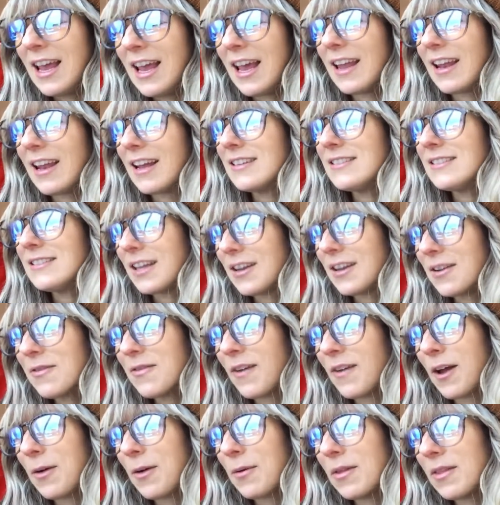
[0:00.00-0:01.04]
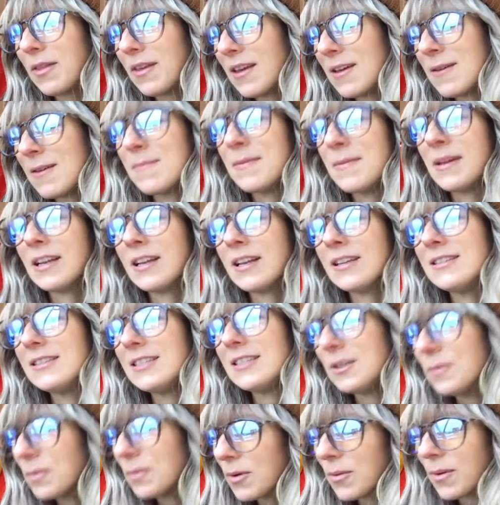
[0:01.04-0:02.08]
and identify with him in a
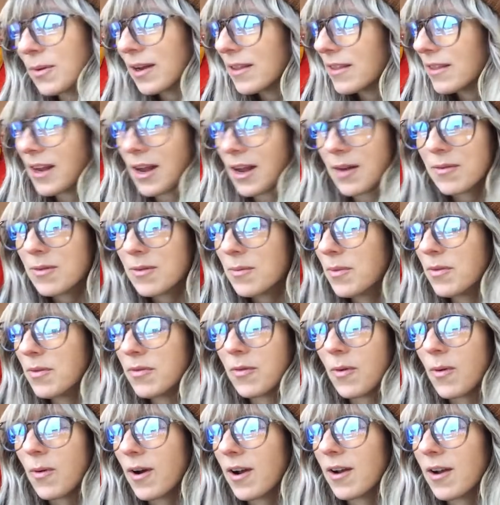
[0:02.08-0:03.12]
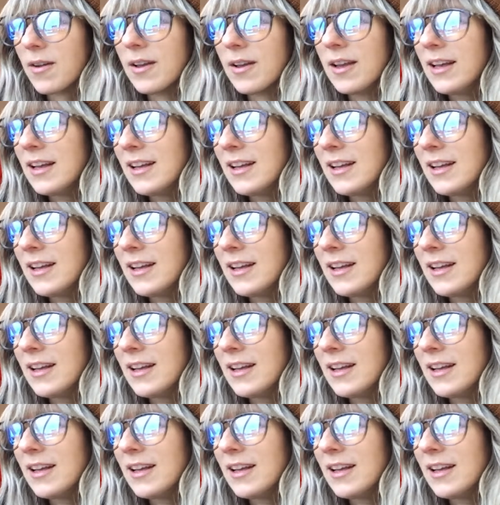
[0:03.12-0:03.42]
deeper way than ever before